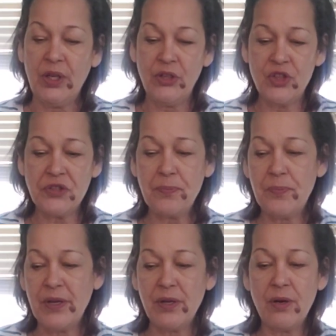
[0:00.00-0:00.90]
Just
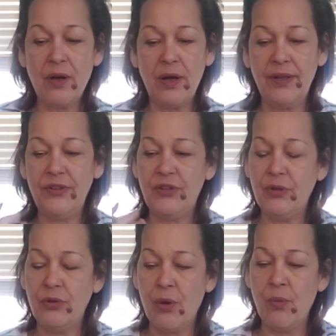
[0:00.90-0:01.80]
because
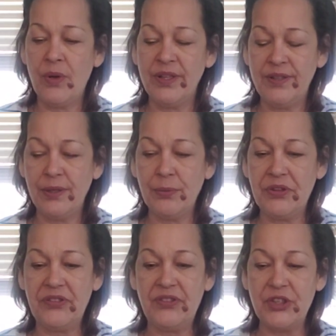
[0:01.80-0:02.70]
you don't want to deal with
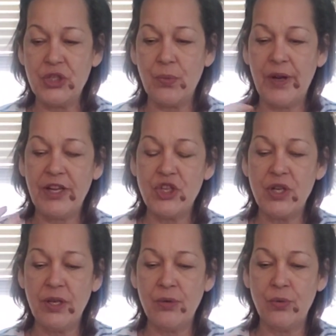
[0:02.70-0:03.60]
a
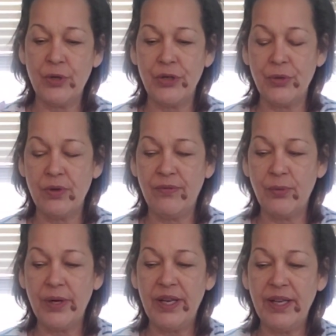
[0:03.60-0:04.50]
situation or you're
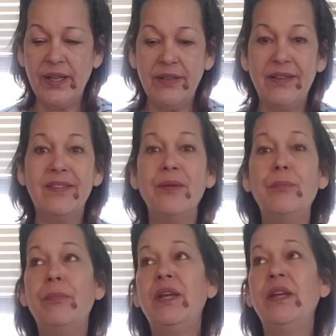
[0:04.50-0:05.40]
avoiding it
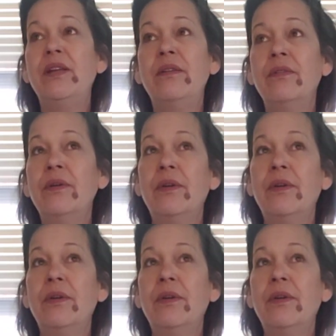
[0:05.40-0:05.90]
doesn't mean